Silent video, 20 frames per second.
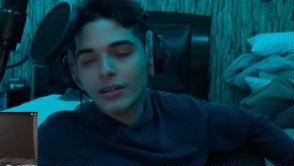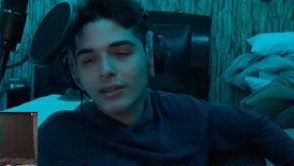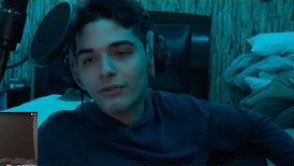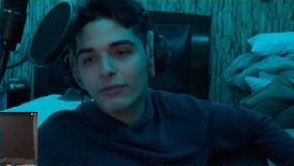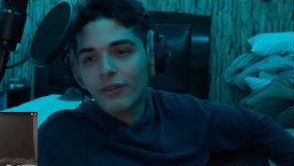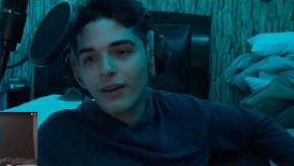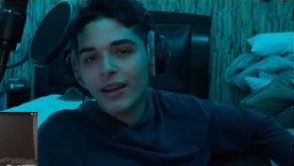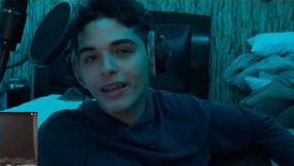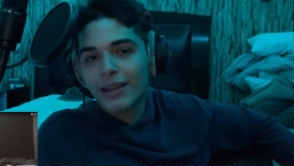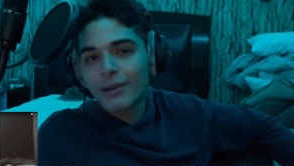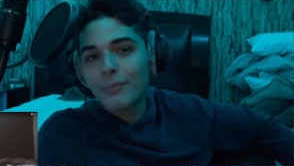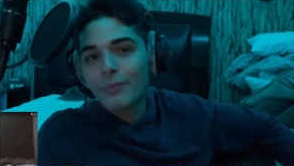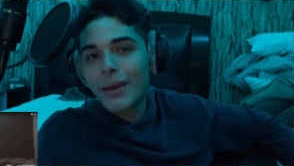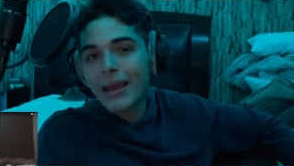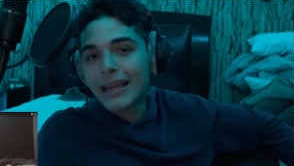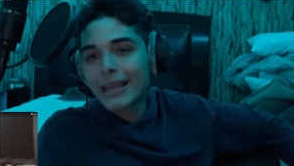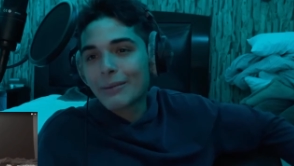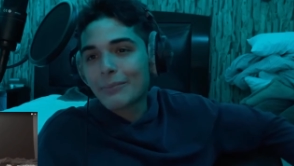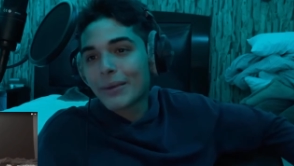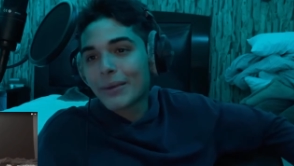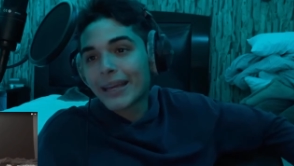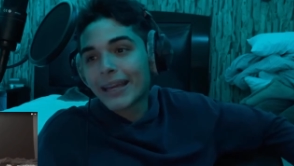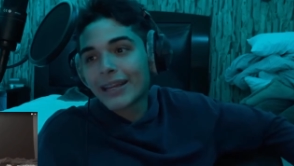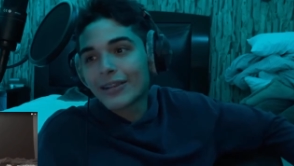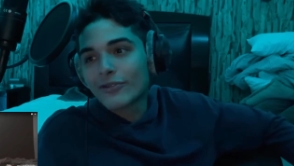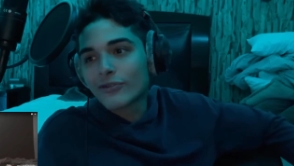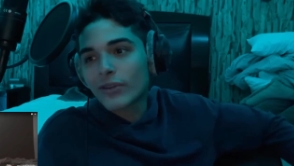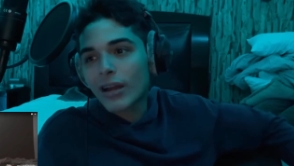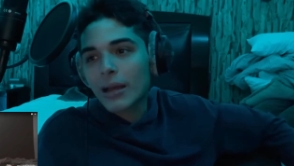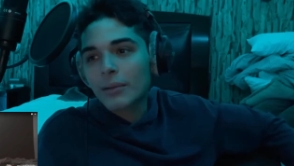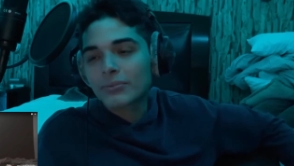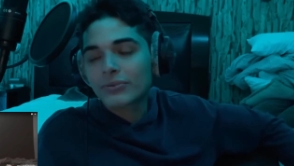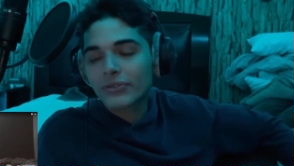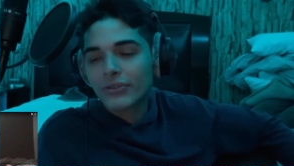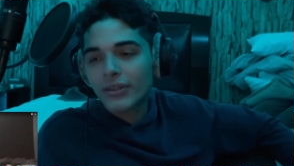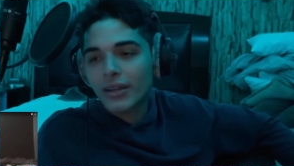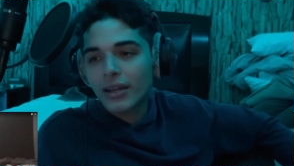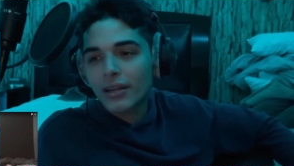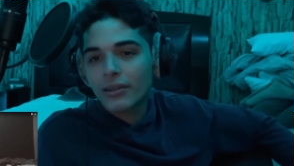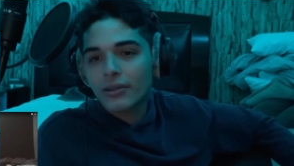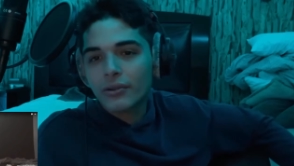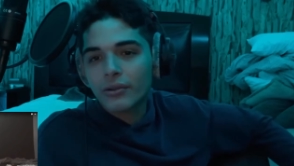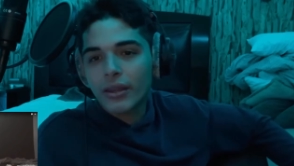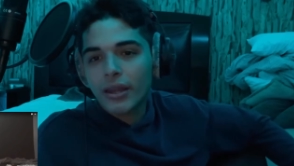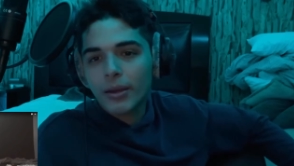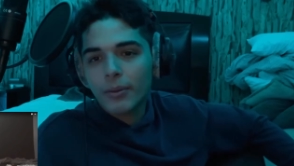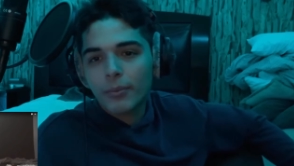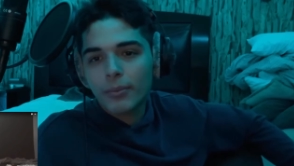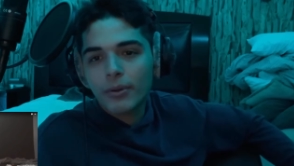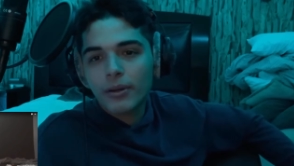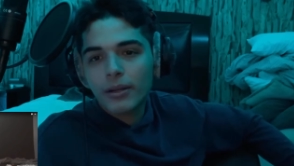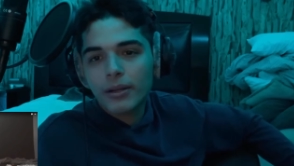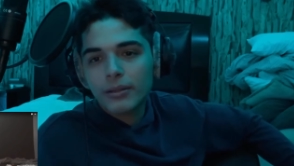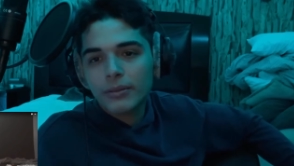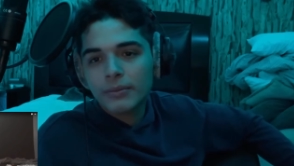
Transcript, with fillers: to fucking make it big in trap. So you got to do that. But